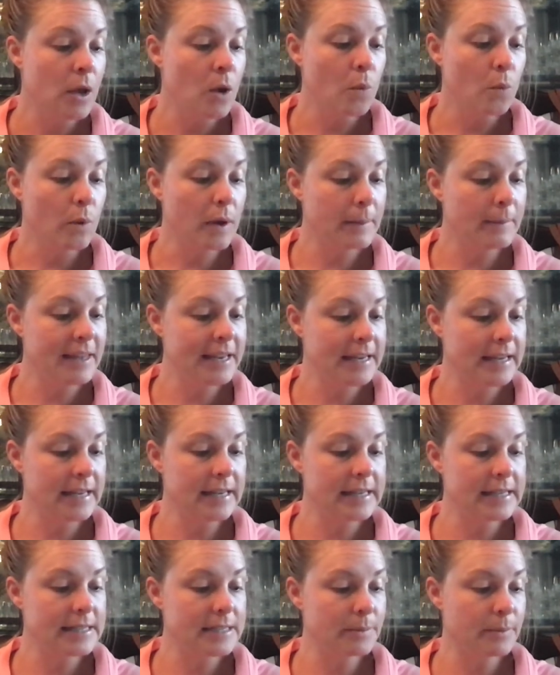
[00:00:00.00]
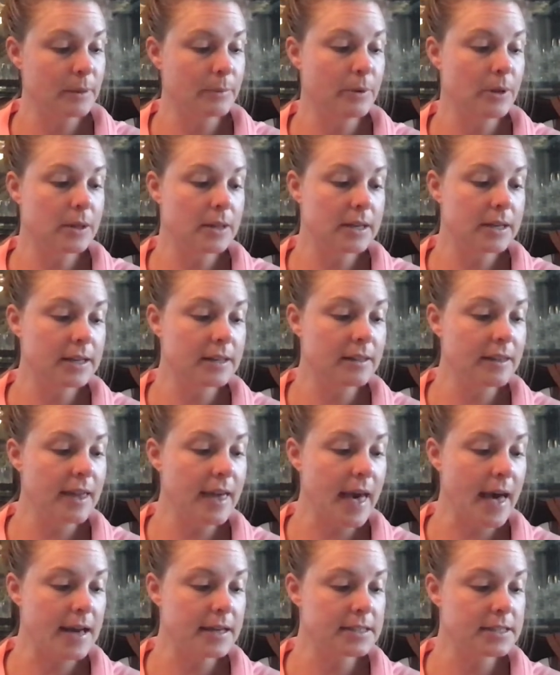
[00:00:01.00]
women needed to be politically
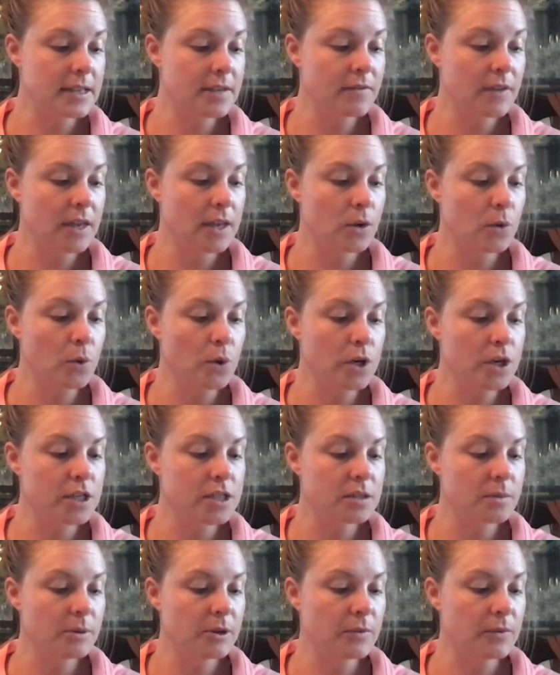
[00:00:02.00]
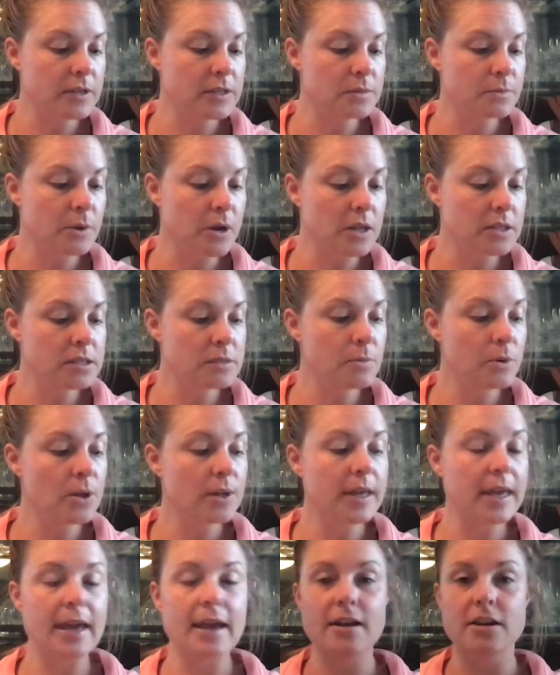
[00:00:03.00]
active in order to be responsible
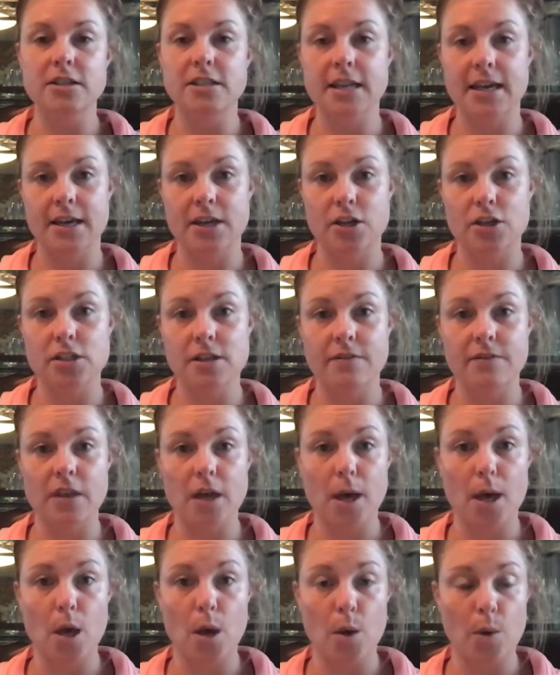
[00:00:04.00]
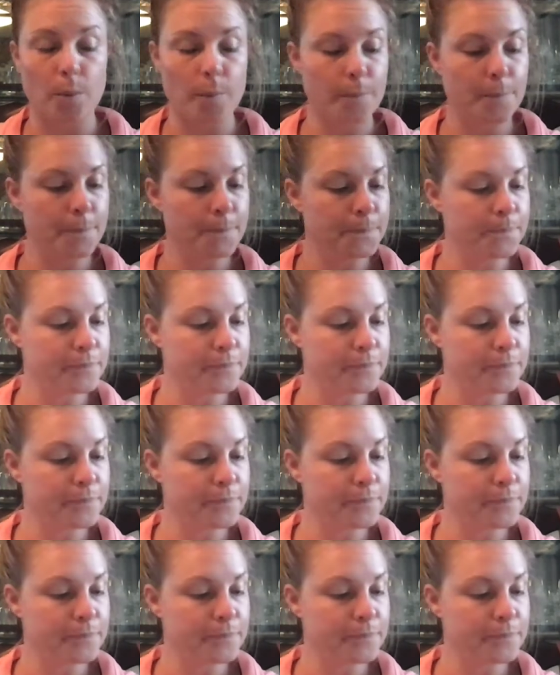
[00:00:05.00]
caretakers of the home.